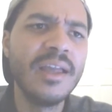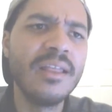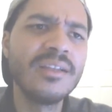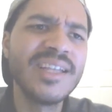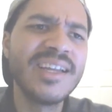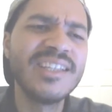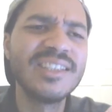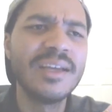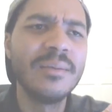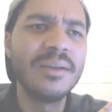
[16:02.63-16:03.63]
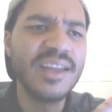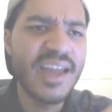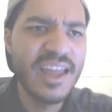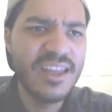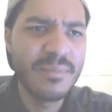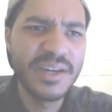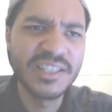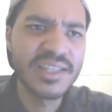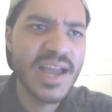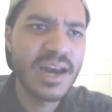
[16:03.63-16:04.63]
It looks like it's a cake, but
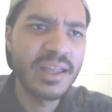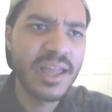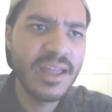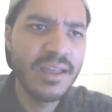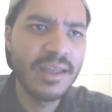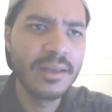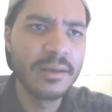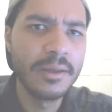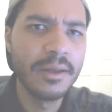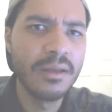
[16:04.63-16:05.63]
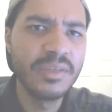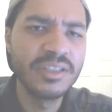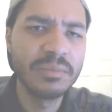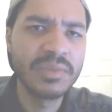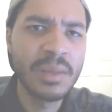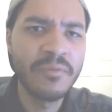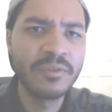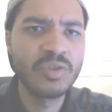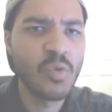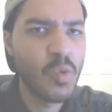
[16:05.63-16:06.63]
it's not a cake. Um, it's some type of
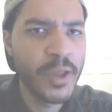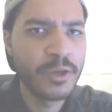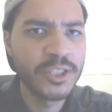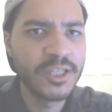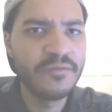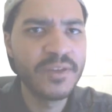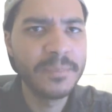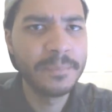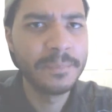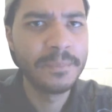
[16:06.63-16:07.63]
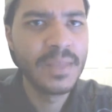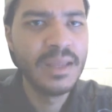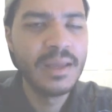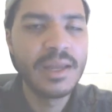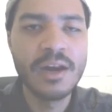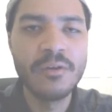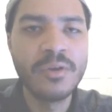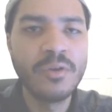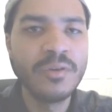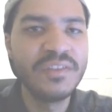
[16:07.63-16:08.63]
a toy or something. And I
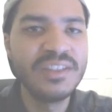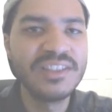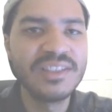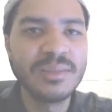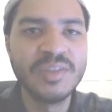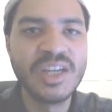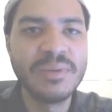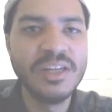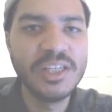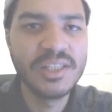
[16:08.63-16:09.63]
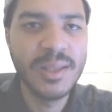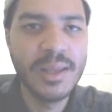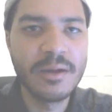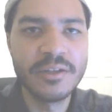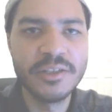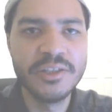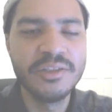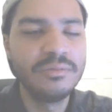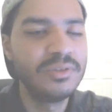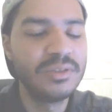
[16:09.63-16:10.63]
don't know if this is some Japanese thing or is
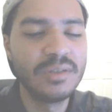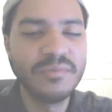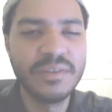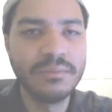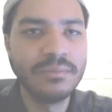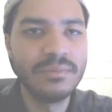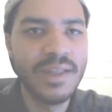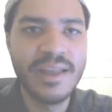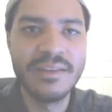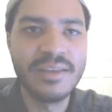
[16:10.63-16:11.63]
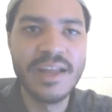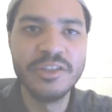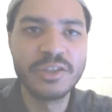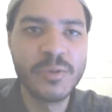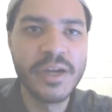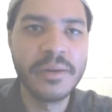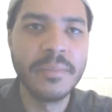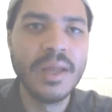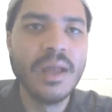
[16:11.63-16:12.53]
it something that they just created.